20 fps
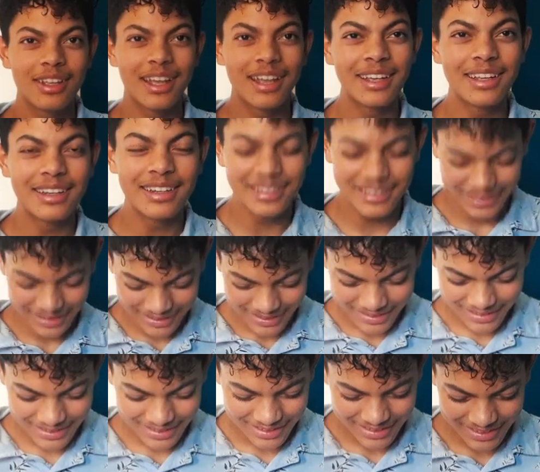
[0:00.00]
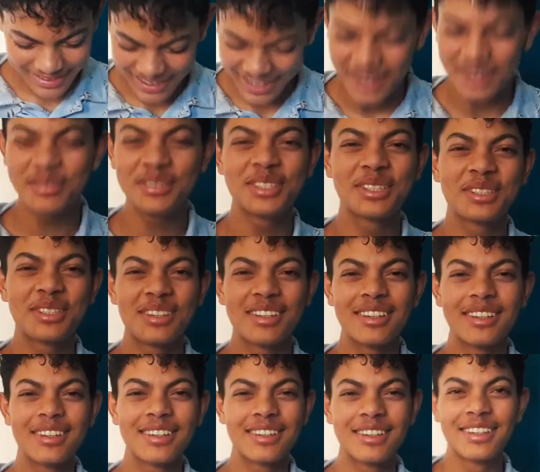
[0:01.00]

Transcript: and the graphics card.